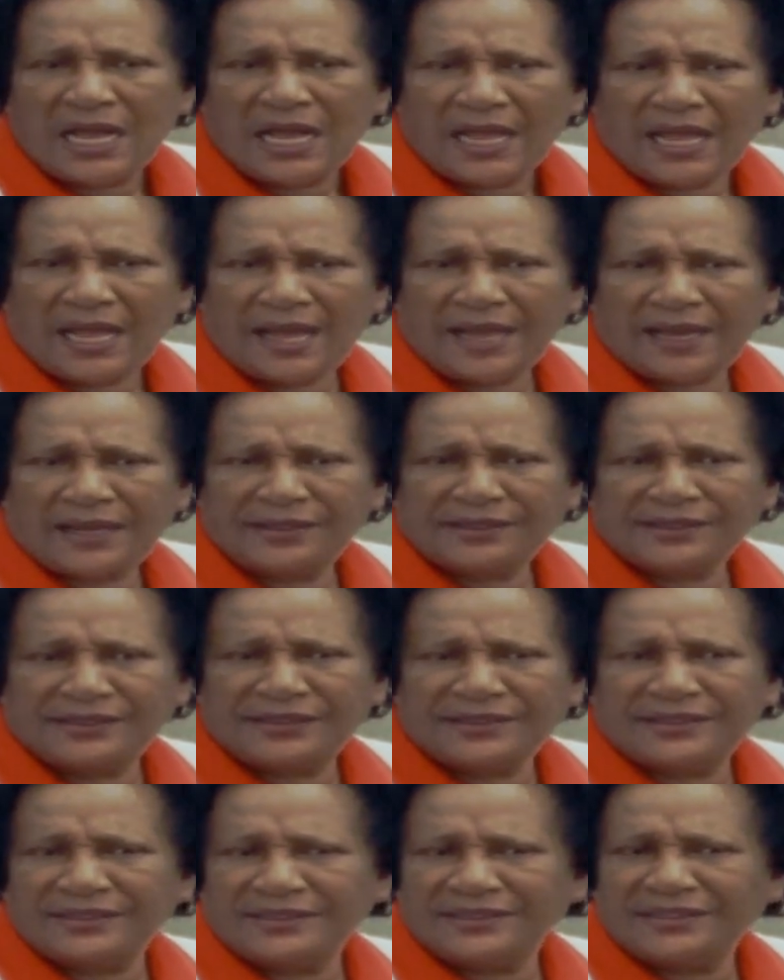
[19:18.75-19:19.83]

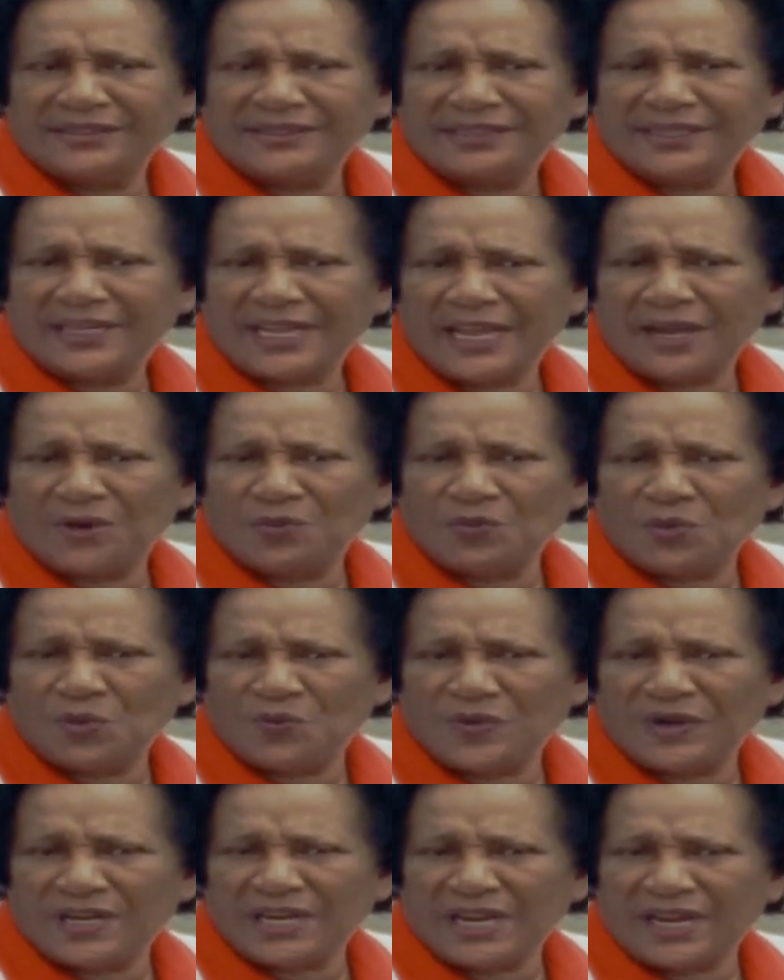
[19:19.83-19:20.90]
And then
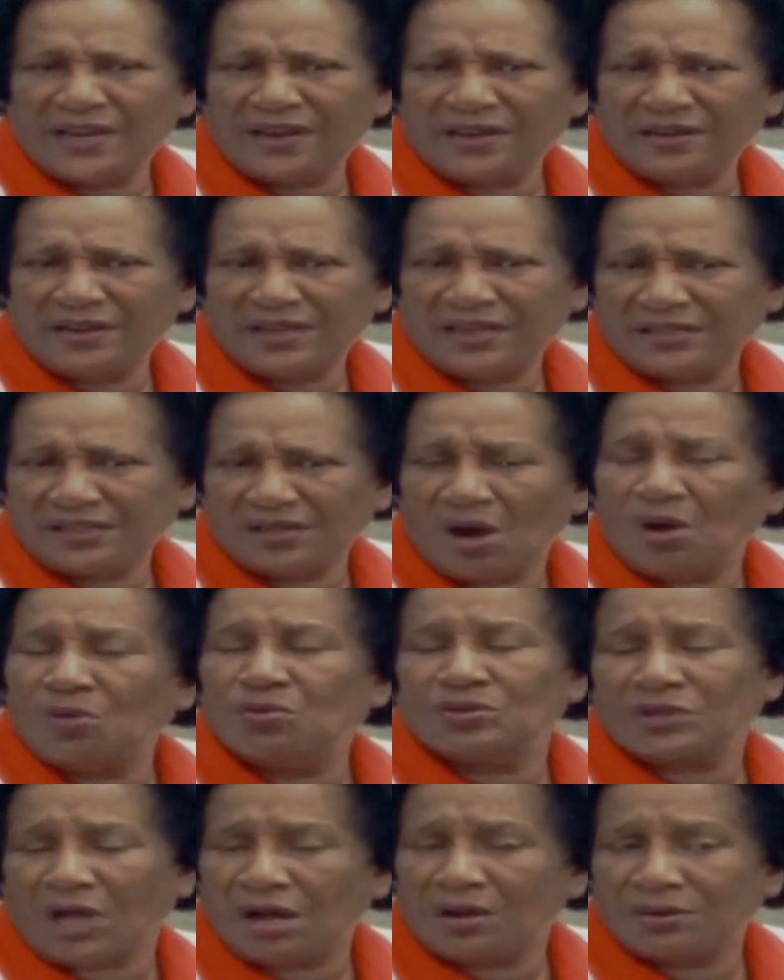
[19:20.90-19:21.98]

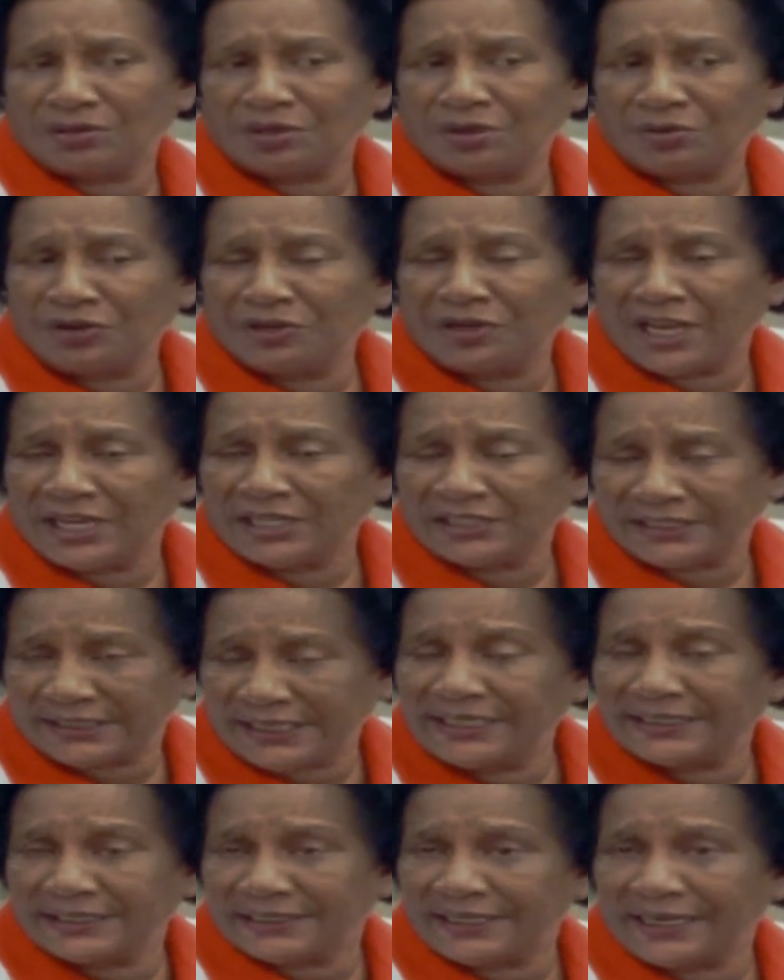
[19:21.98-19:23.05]
although you get
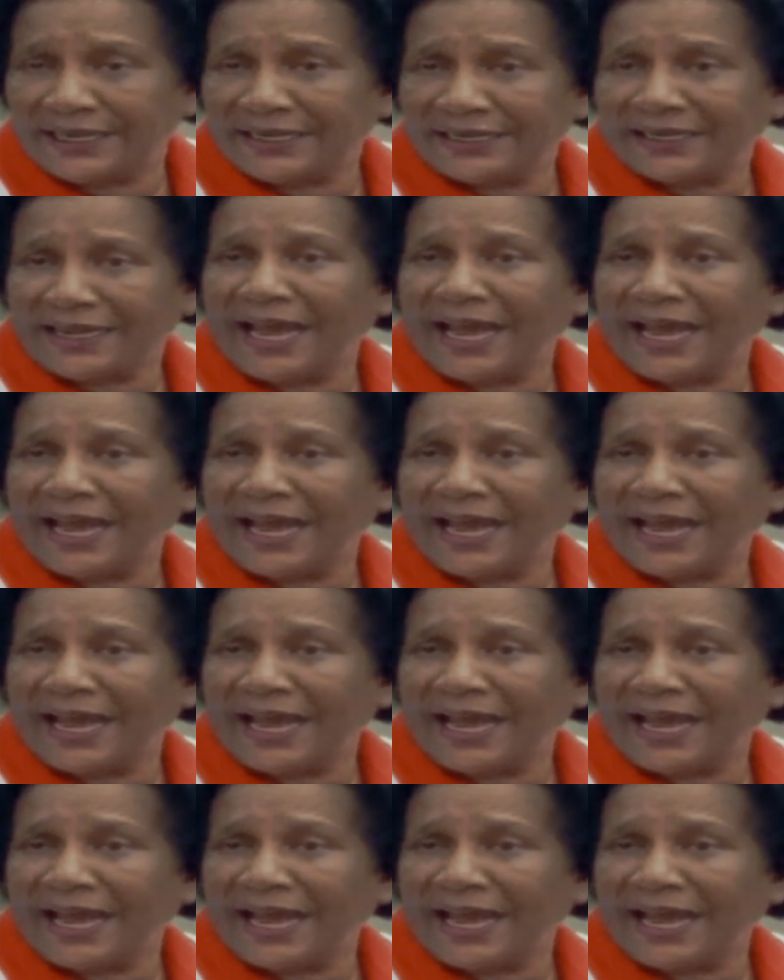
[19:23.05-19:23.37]
seasick,